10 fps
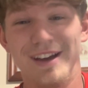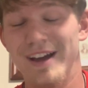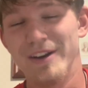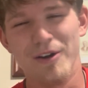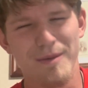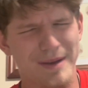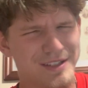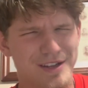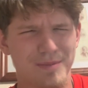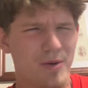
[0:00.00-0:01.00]
I know I
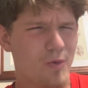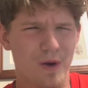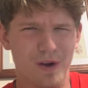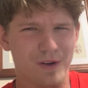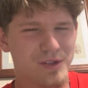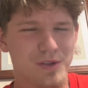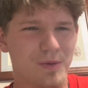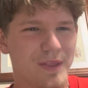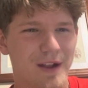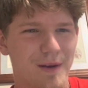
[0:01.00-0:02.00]
messed up a word or
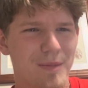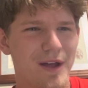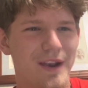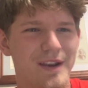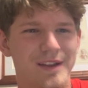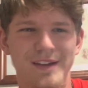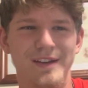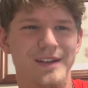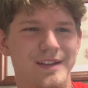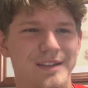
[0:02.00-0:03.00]
two in there, but
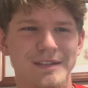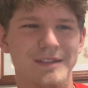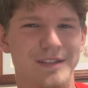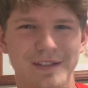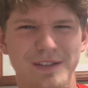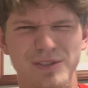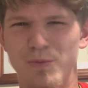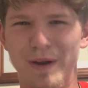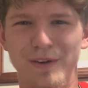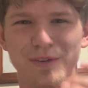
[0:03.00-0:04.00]
it's
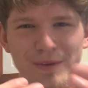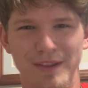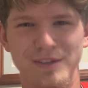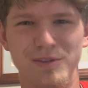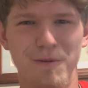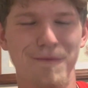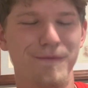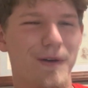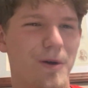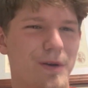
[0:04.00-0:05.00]
weird doing this through a
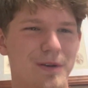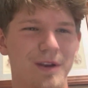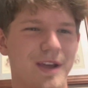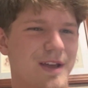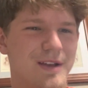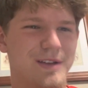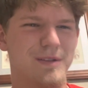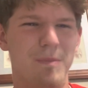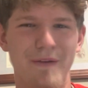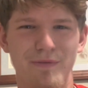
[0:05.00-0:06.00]
phone.
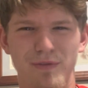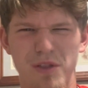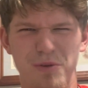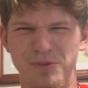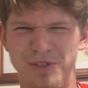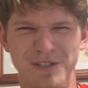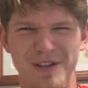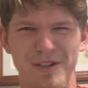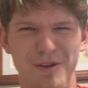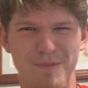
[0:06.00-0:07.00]
My flow's just a
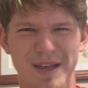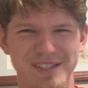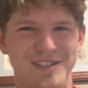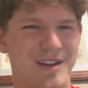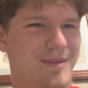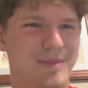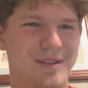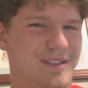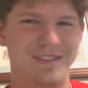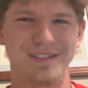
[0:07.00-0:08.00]
little messed up.
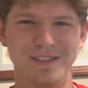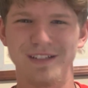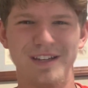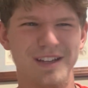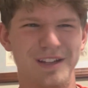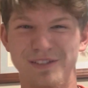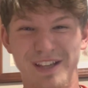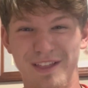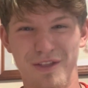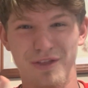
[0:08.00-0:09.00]
That was
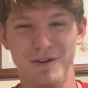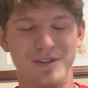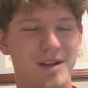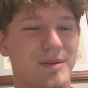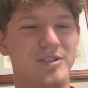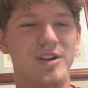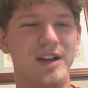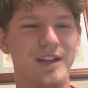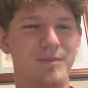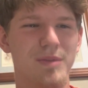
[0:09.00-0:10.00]
like the third time I
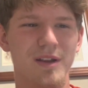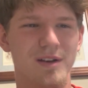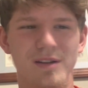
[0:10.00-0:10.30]
tried it, but